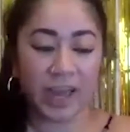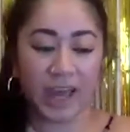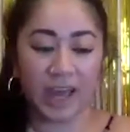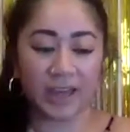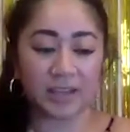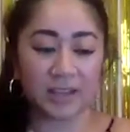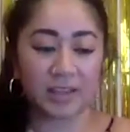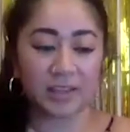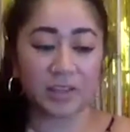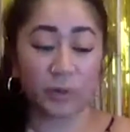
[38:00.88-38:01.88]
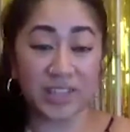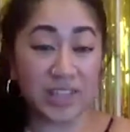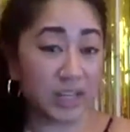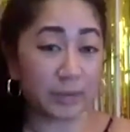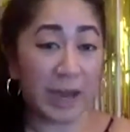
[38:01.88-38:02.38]
And the ones
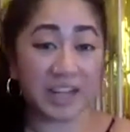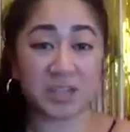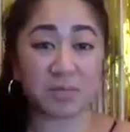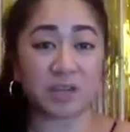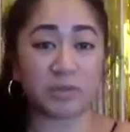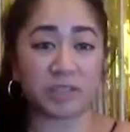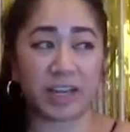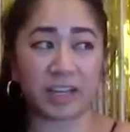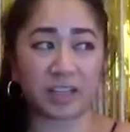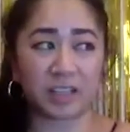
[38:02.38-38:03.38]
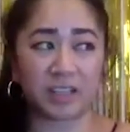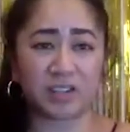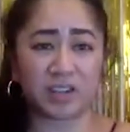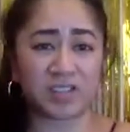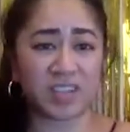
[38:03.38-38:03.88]
that got back to me were like,
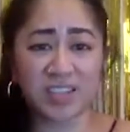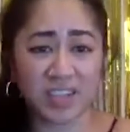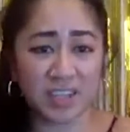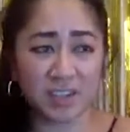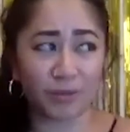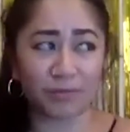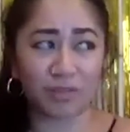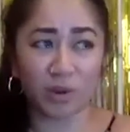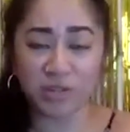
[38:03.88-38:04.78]
you're 16, you have no